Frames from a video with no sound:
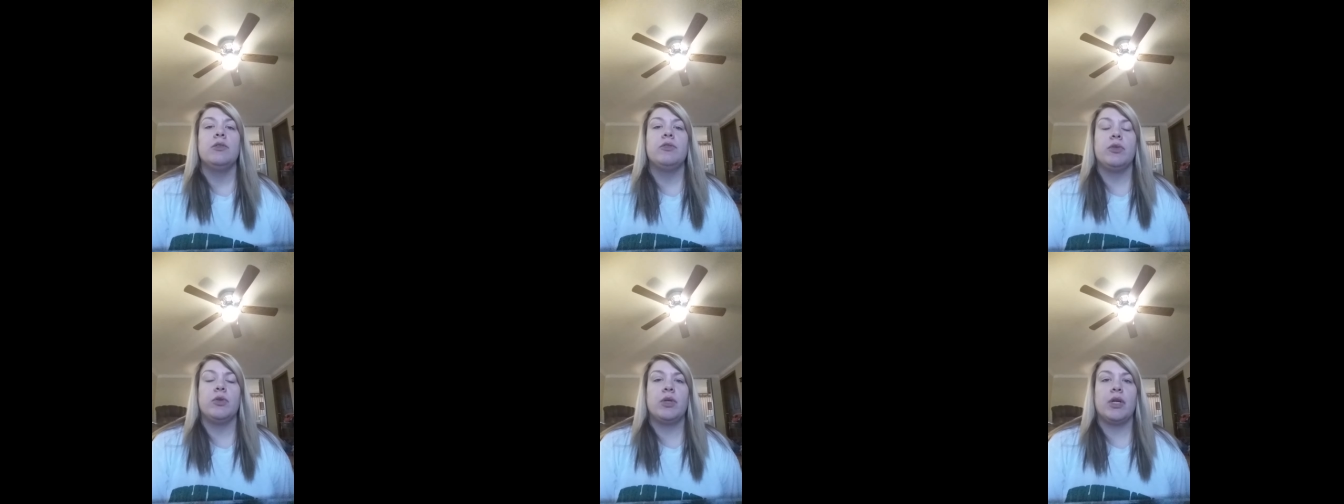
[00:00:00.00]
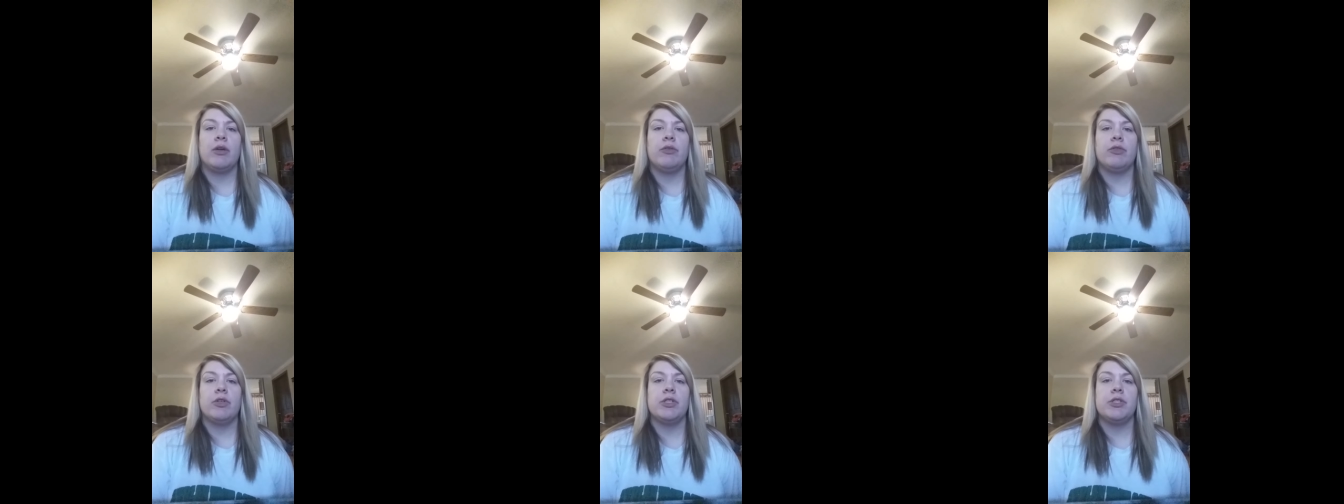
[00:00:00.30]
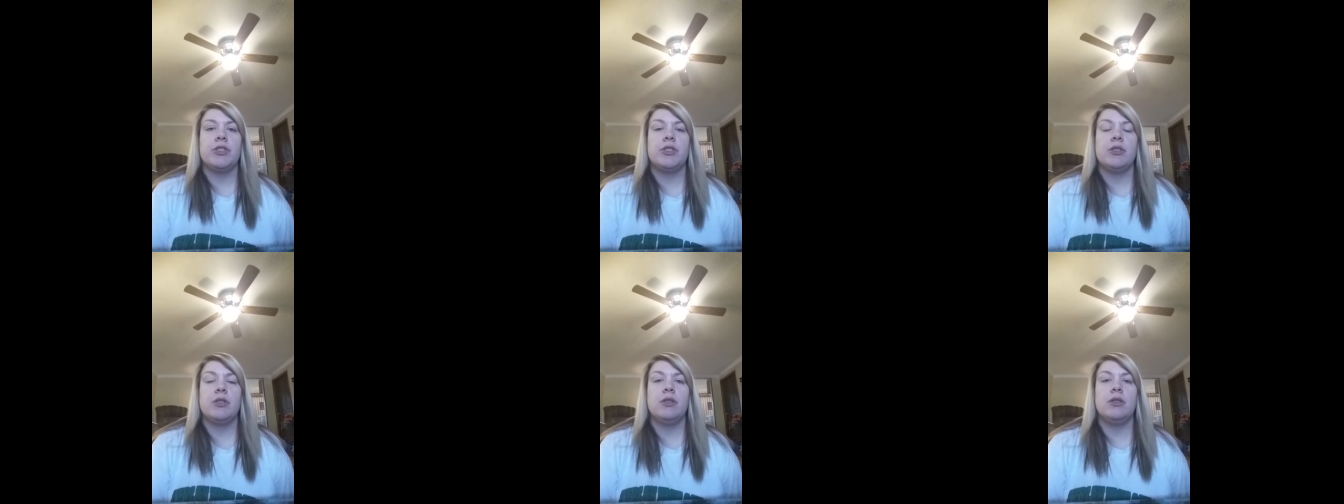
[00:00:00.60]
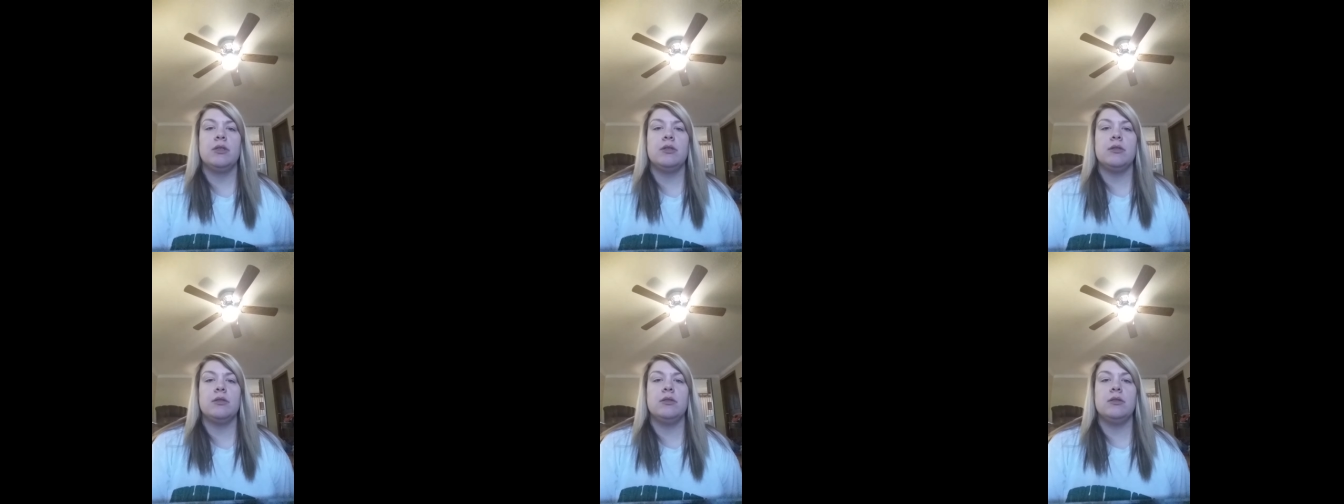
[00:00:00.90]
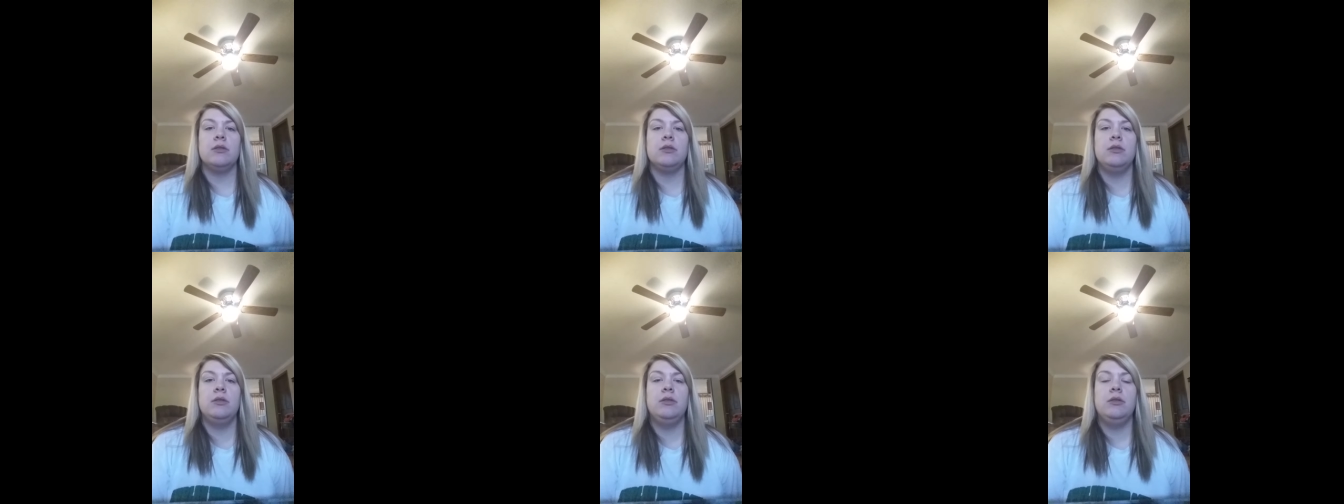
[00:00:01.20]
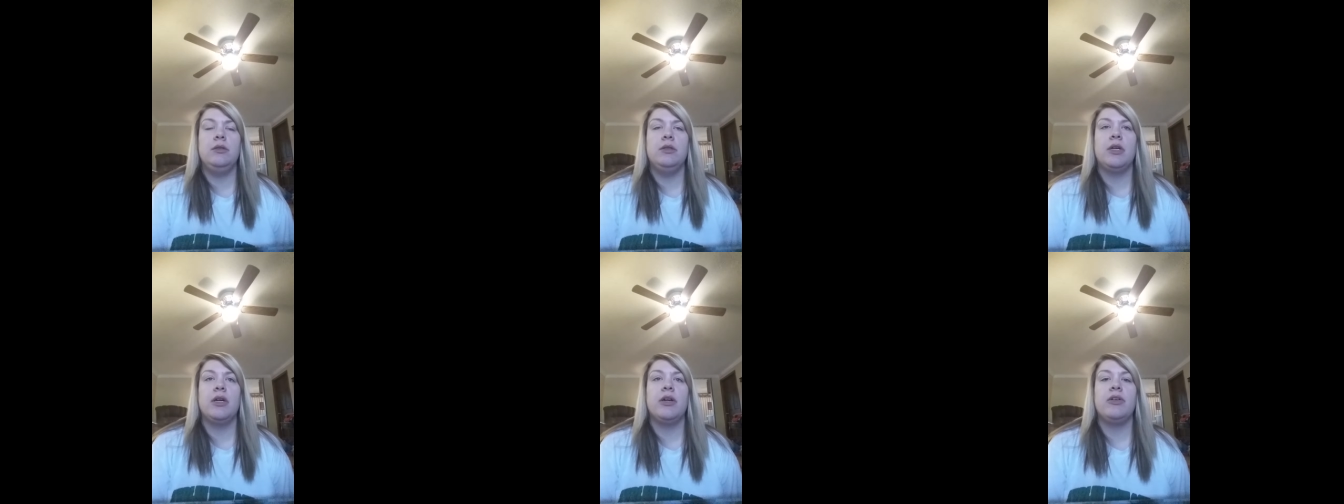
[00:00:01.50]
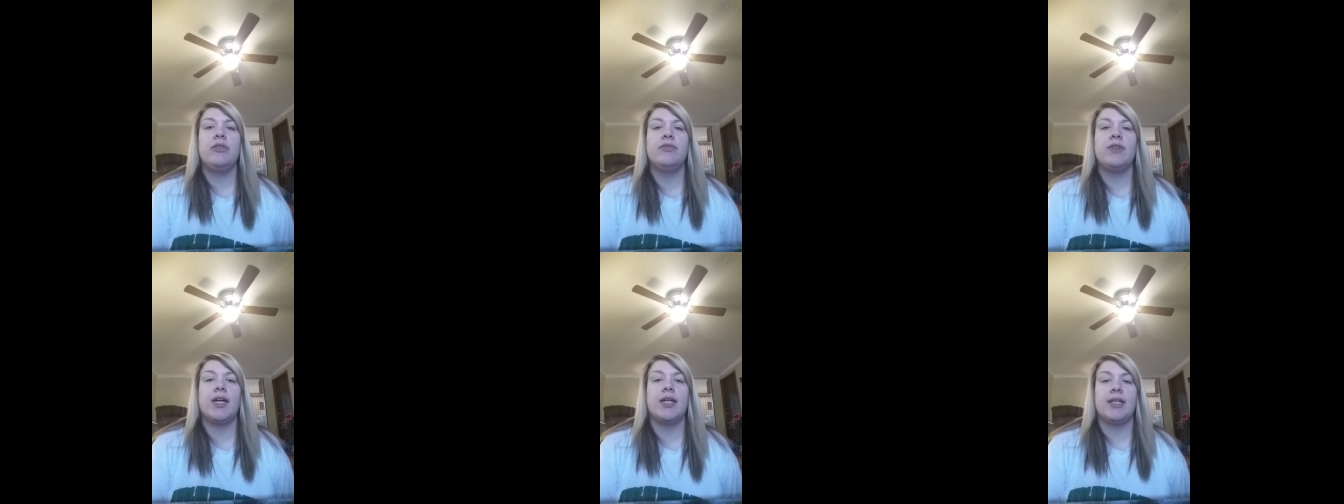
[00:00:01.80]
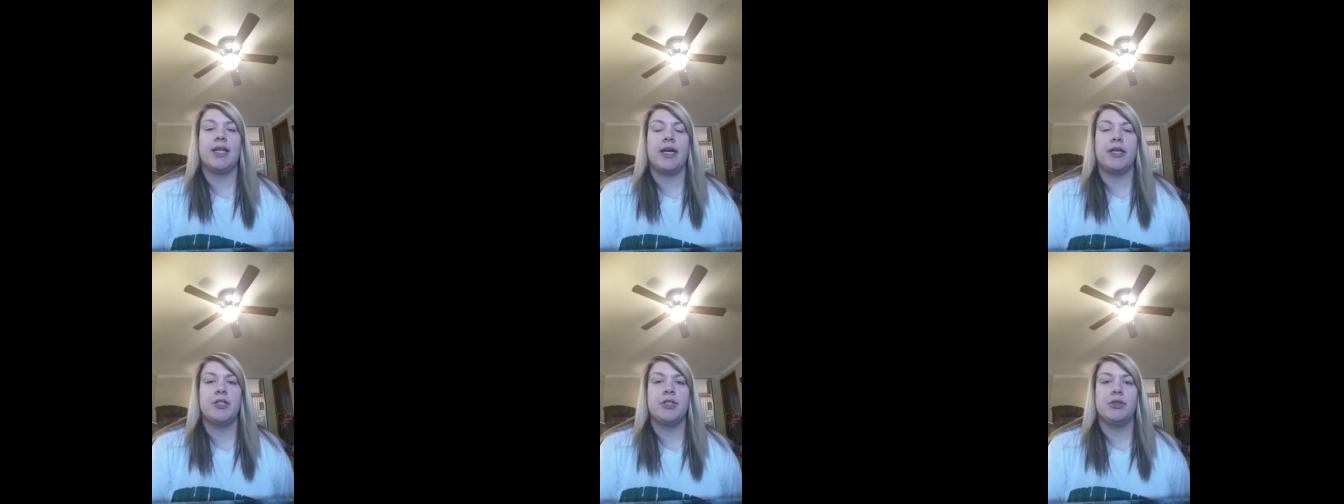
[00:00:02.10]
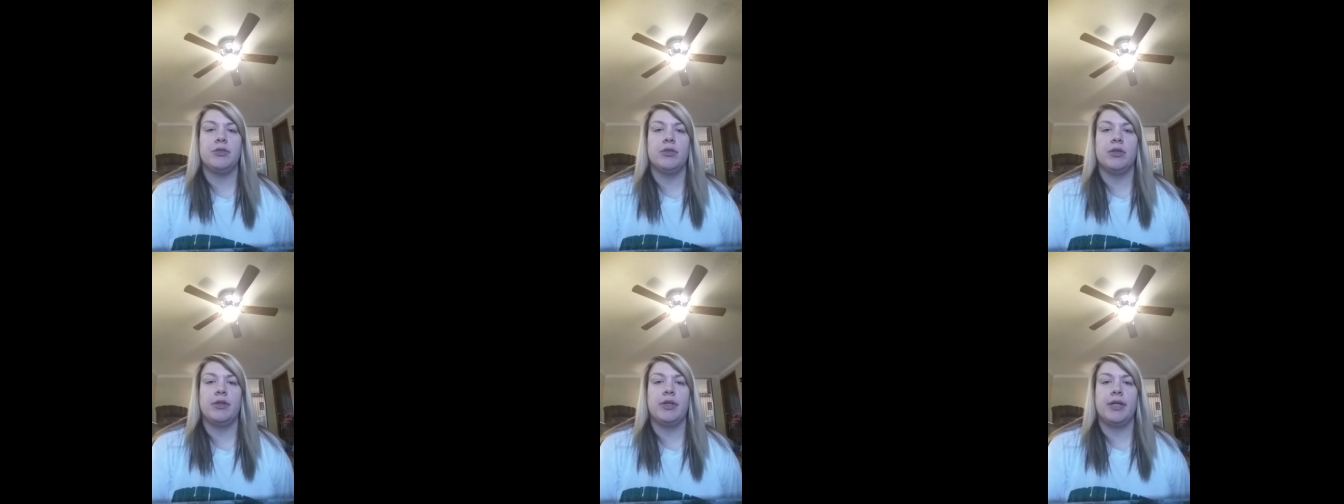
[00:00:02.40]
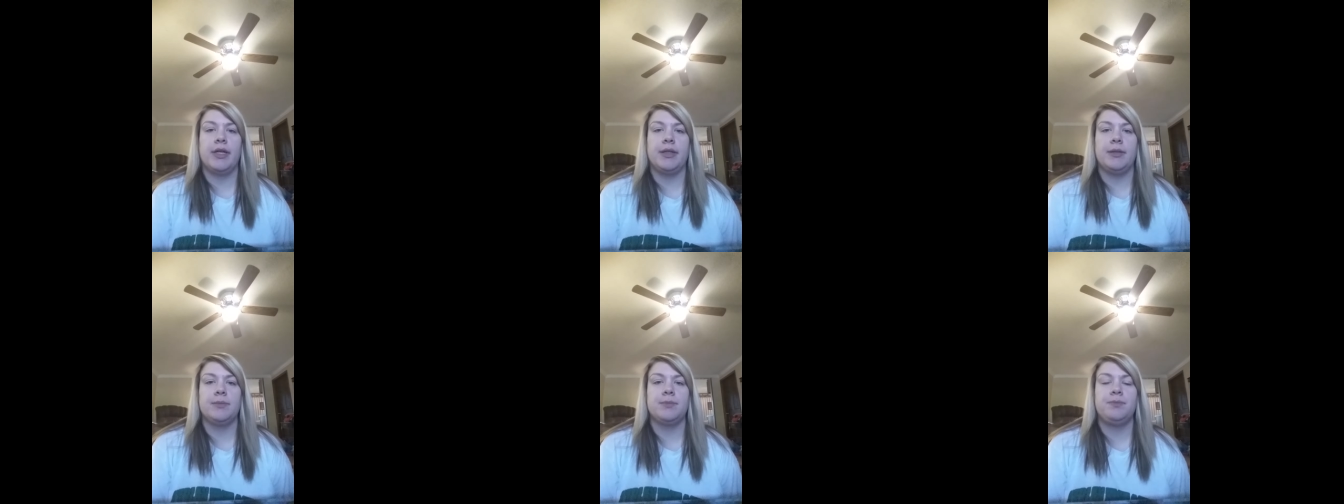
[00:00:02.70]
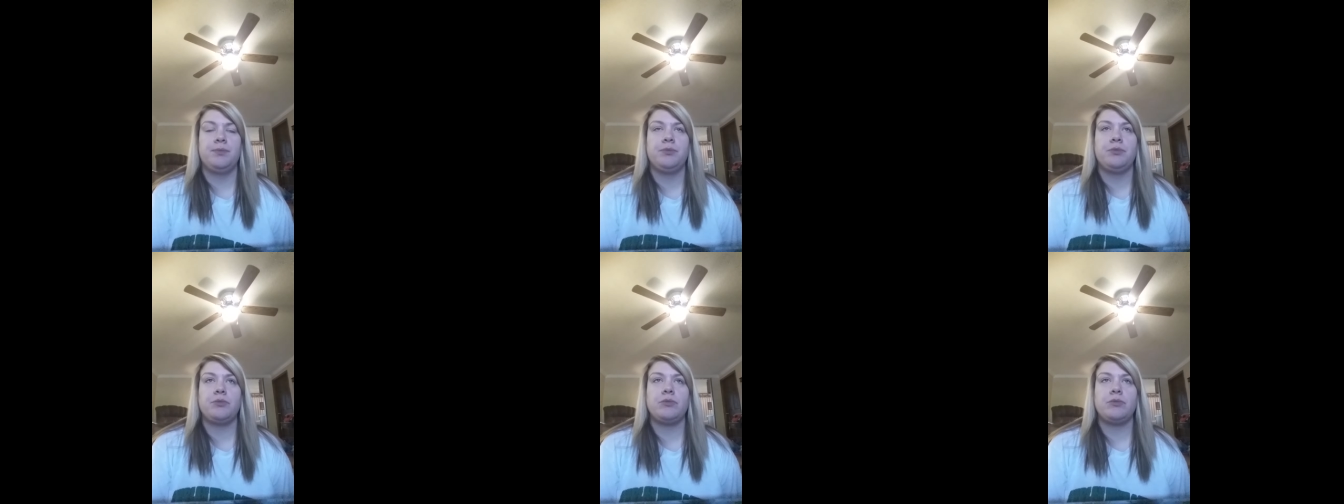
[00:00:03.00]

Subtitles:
full coverage foundation routine.